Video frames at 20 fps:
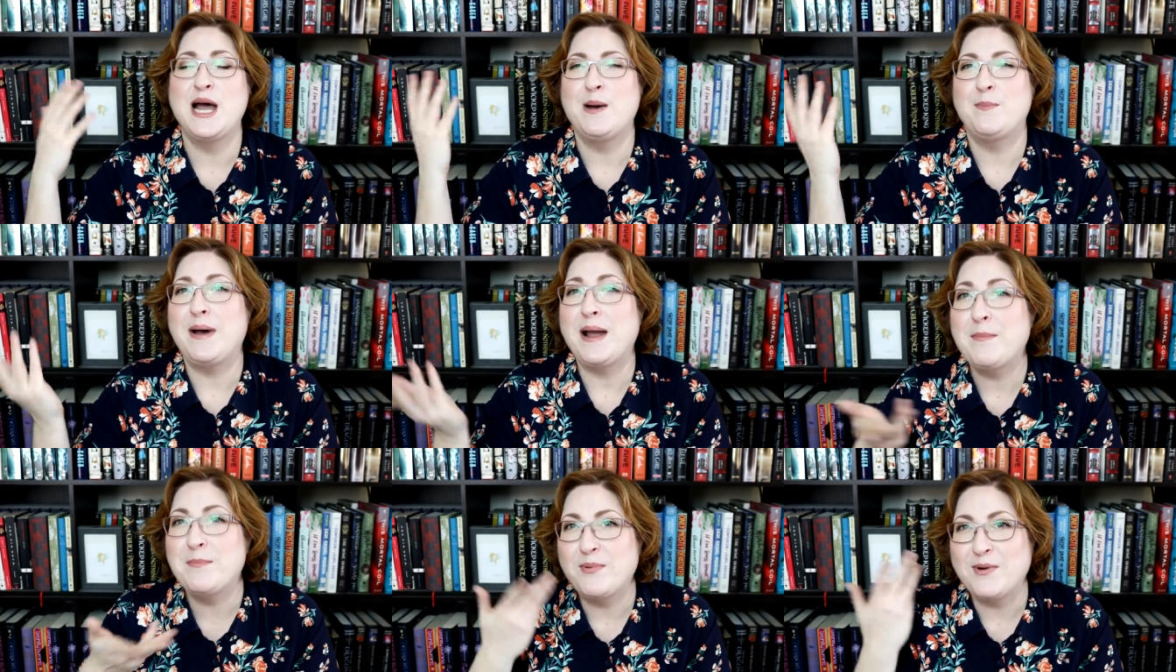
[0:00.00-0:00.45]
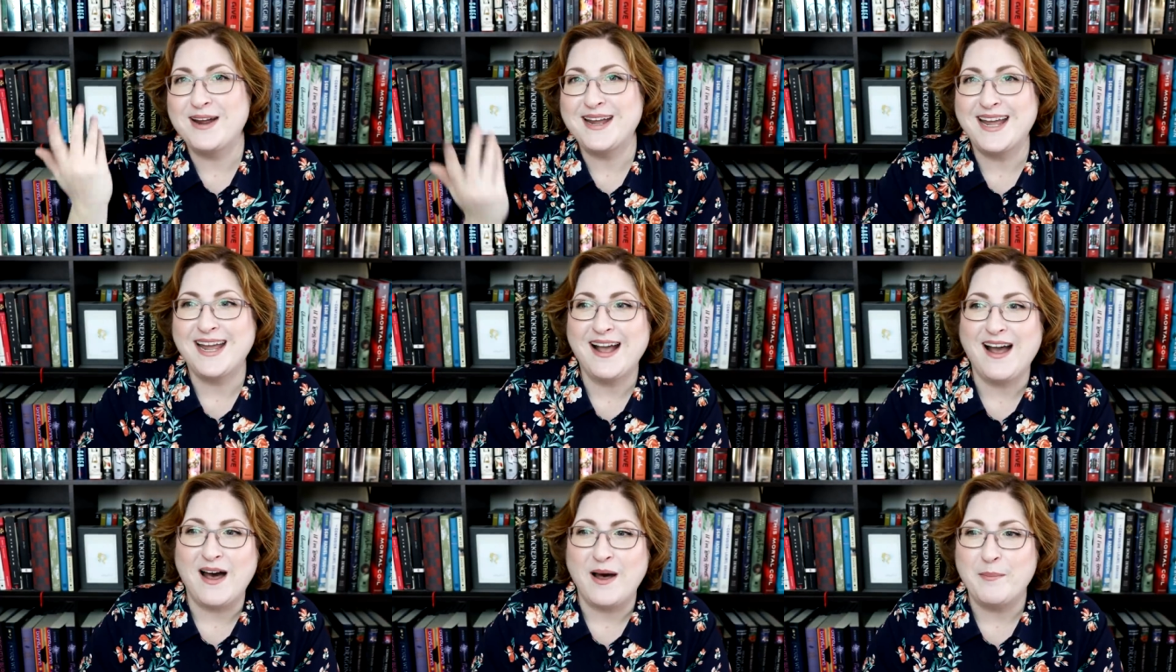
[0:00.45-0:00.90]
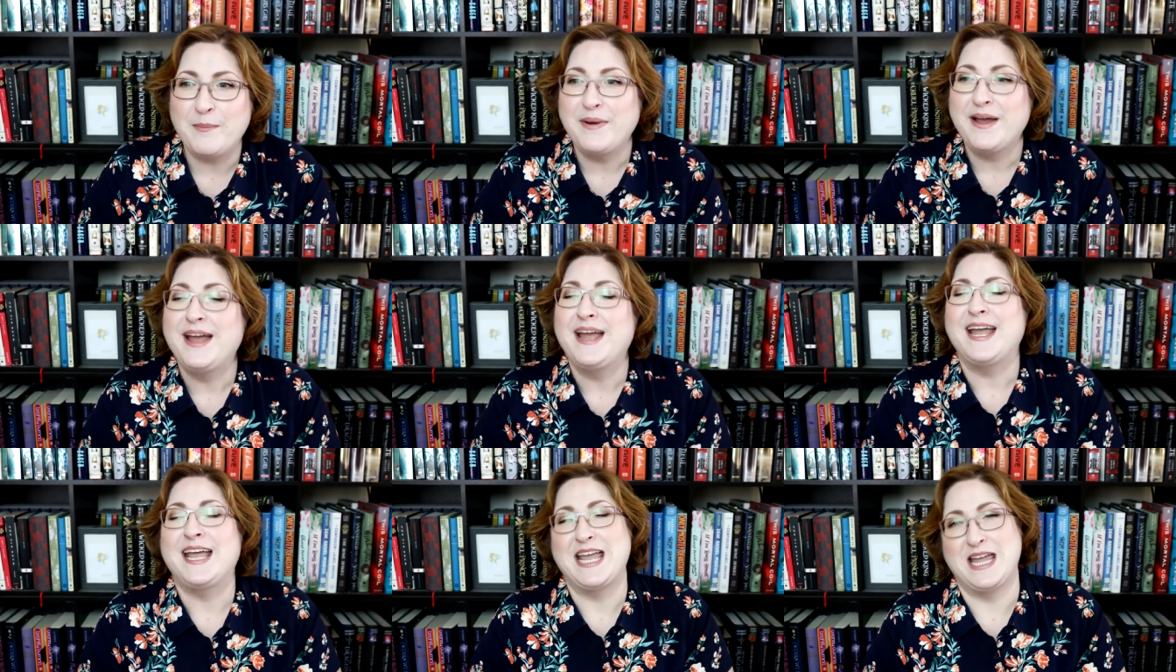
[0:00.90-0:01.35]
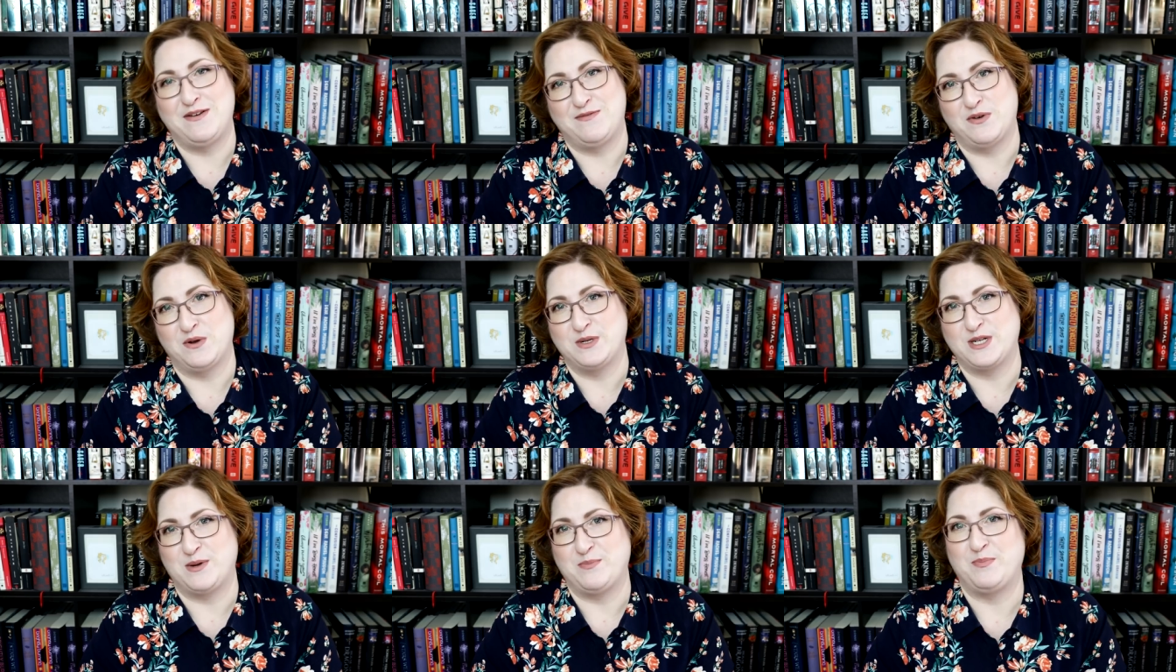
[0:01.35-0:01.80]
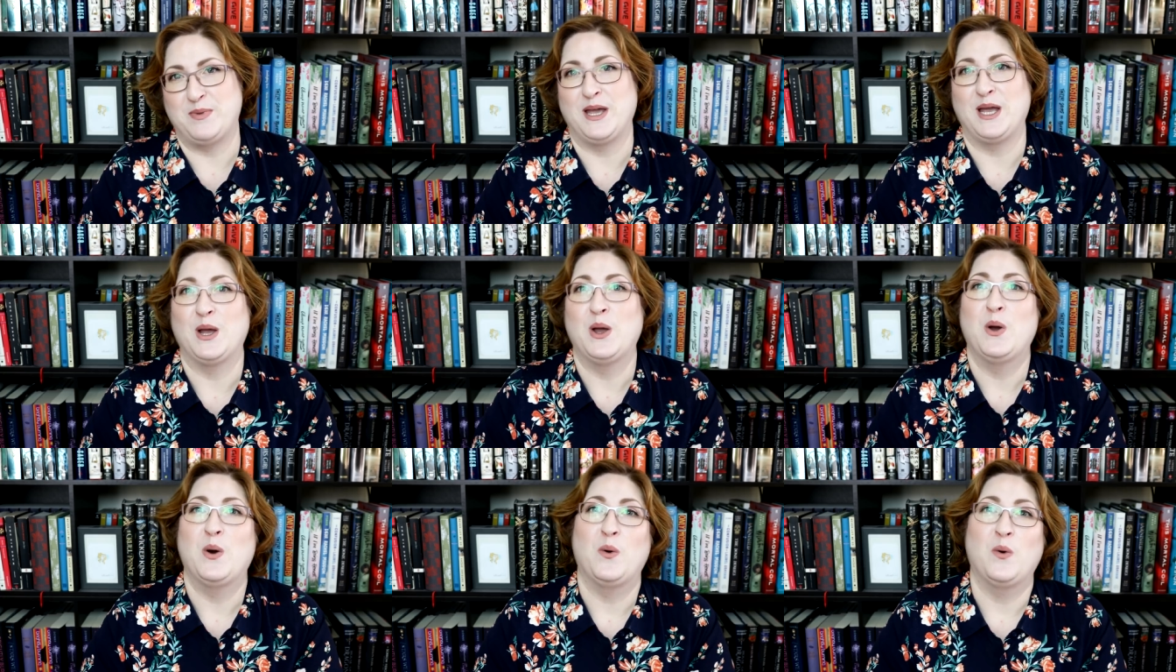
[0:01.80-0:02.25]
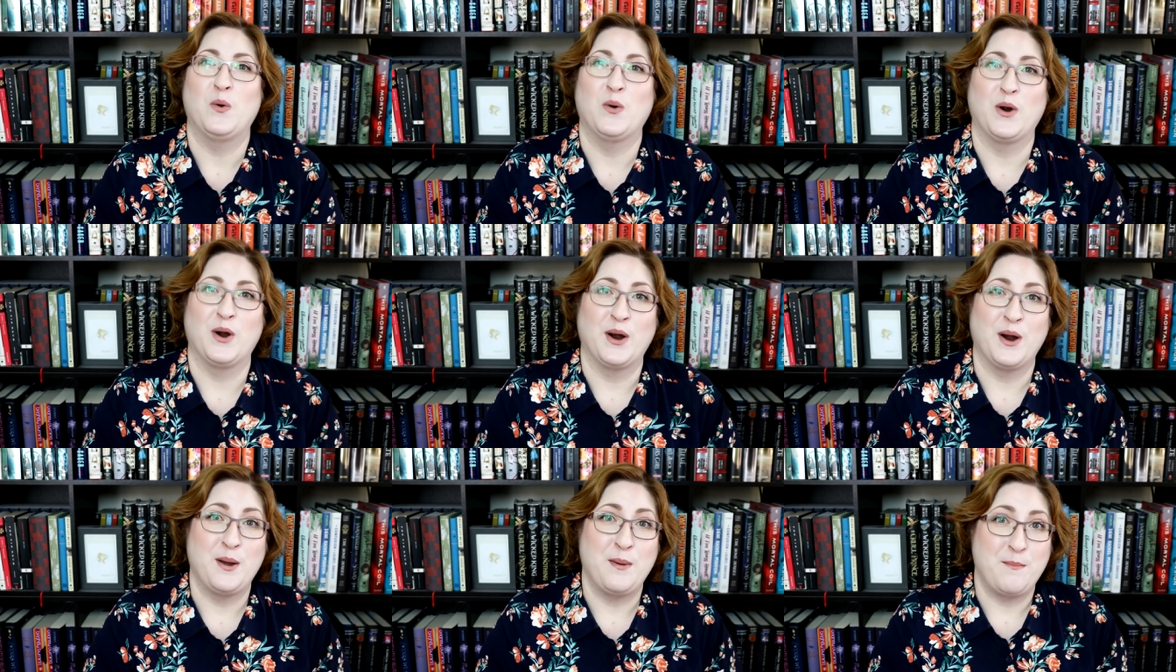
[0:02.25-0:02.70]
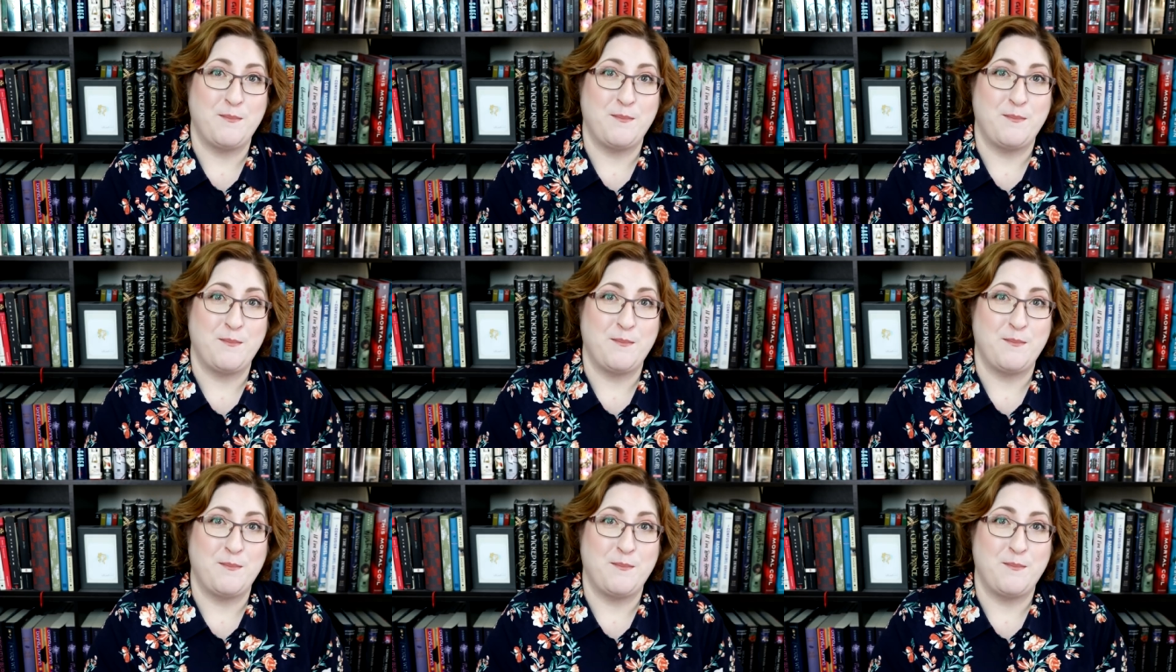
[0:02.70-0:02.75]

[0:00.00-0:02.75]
by bringing up info dumping or